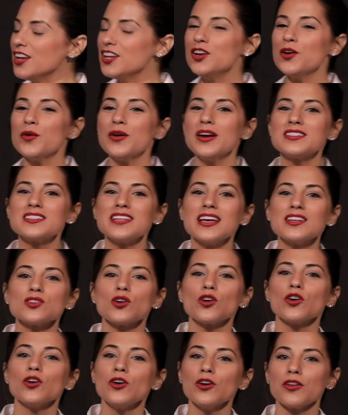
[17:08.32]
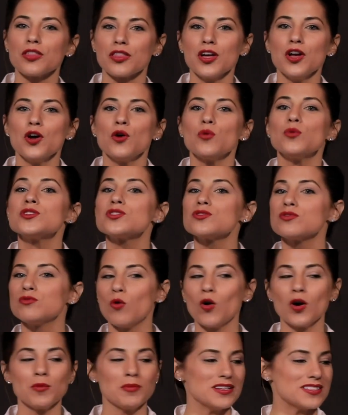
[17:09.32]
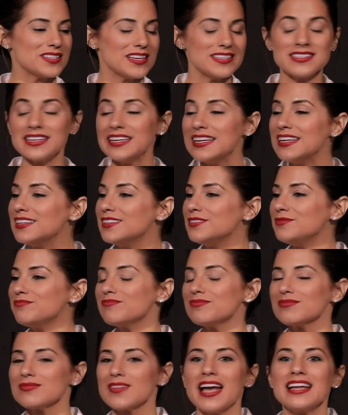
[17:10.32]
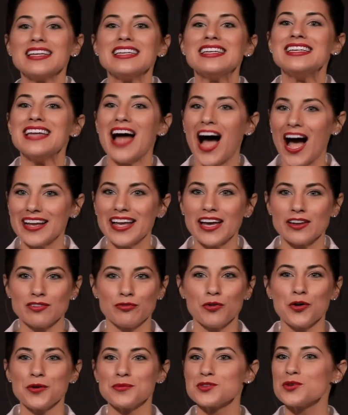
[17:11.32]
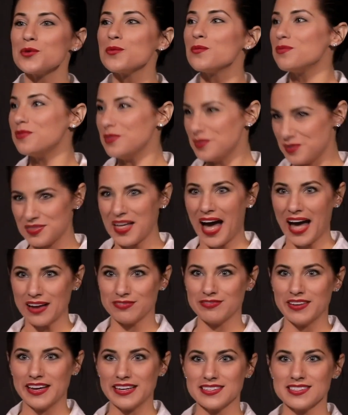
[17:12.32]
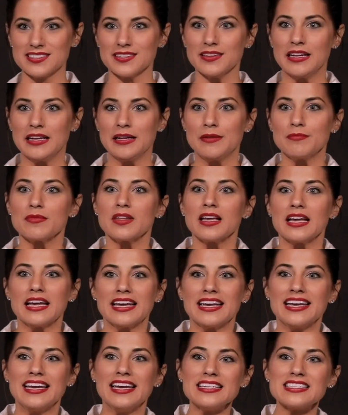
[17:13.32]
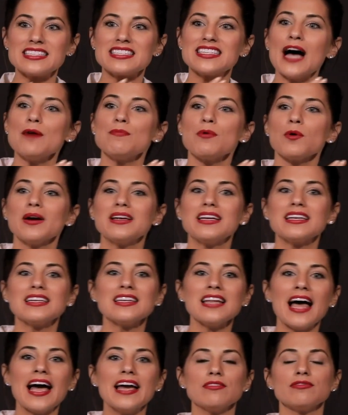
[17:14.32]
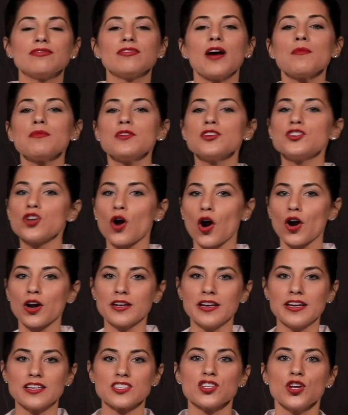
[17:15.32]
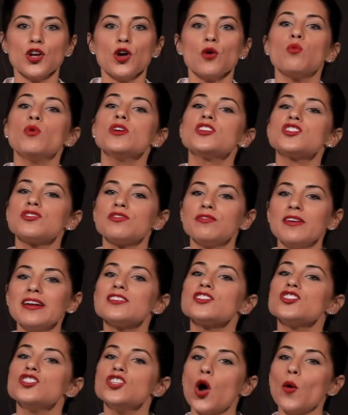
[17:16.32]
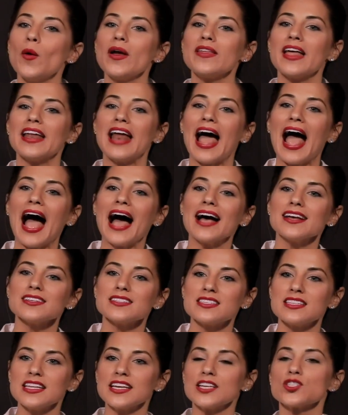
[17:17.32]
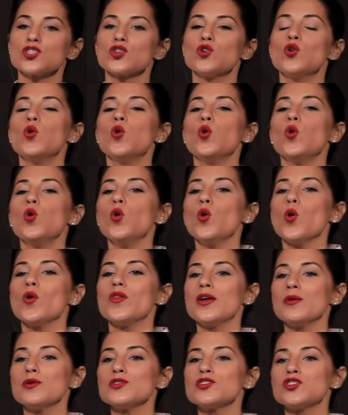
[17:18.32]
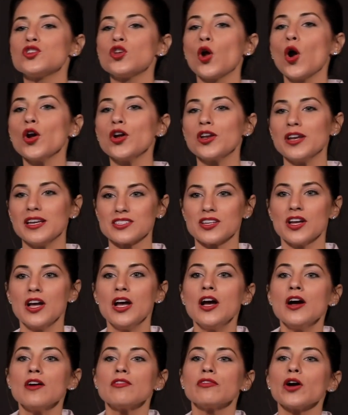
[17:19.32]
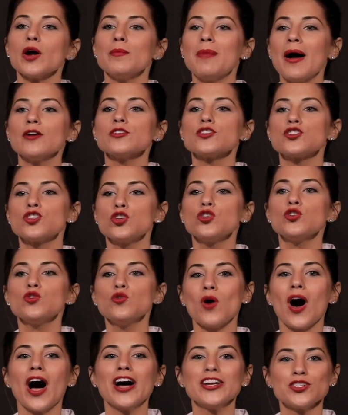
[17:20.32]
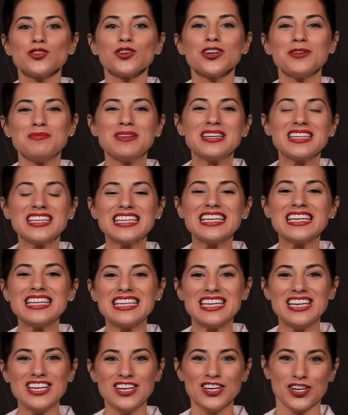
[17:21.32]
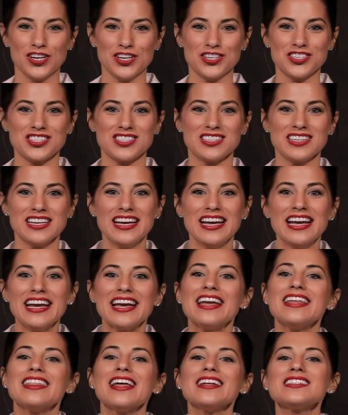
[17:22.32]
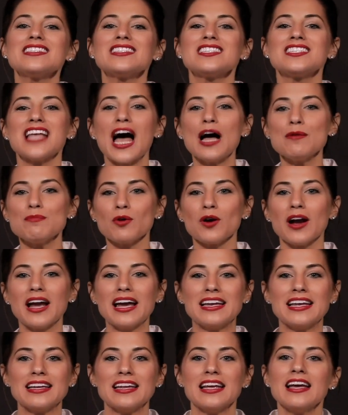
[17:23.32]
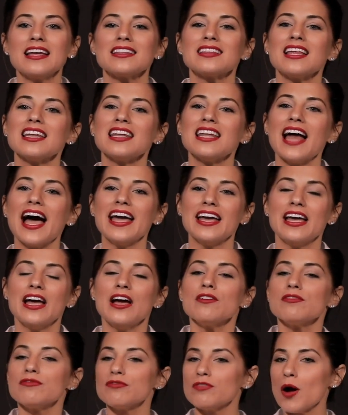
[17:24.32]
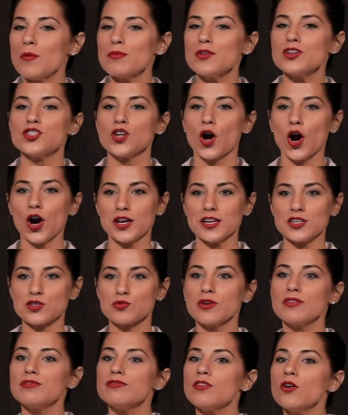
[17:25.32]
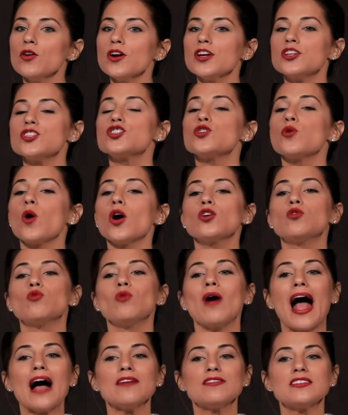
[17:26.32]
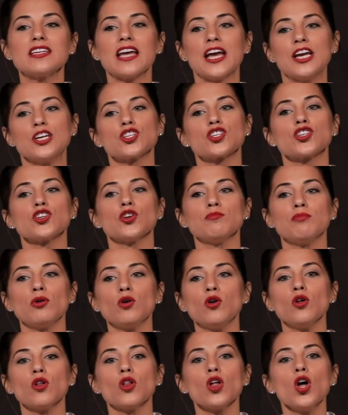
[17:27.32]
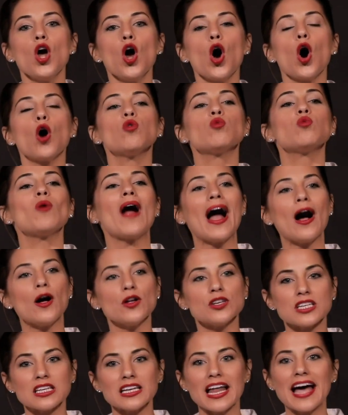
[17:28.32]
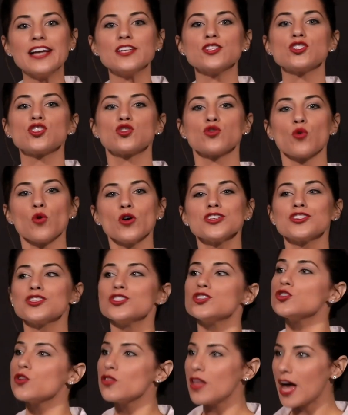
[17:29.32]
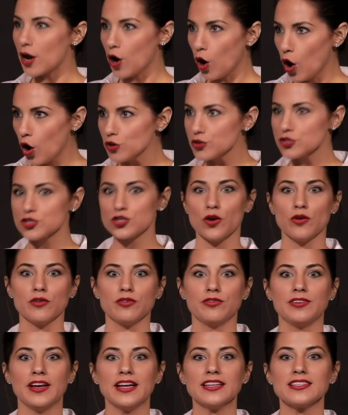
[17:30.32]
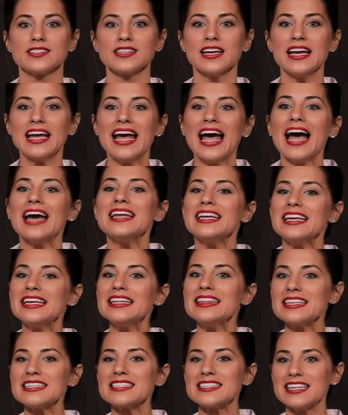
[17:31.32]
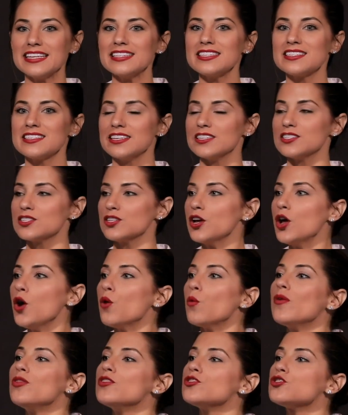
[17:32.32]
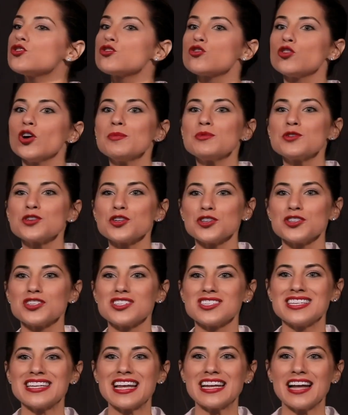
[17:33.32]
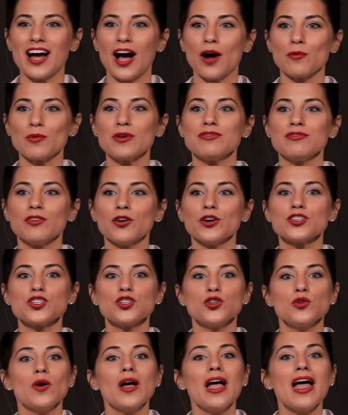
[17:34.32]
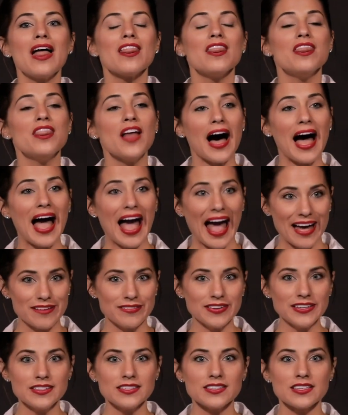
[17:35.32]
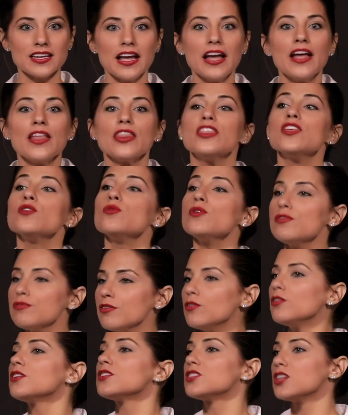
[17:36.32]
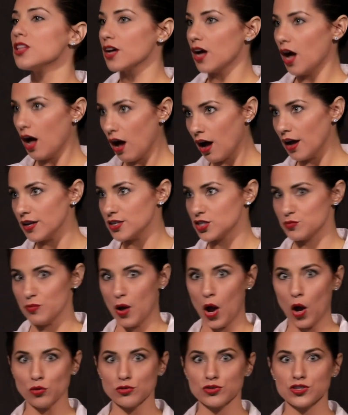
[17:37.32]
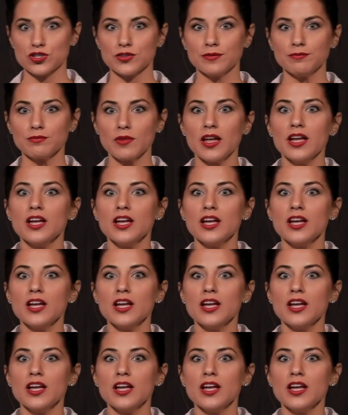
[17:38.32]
You know, it says Earth was formless, as in not yet formed, so that fits. He separated light from the darkness, which fits knowing that as things cooled, there was darkness for about 200 million years. He then separated the light from the darkness, referring to our gravitational pull around light sources, so that also fits. And in this instance, when the scriptures refer to the heavens, they're referring to the cosmos.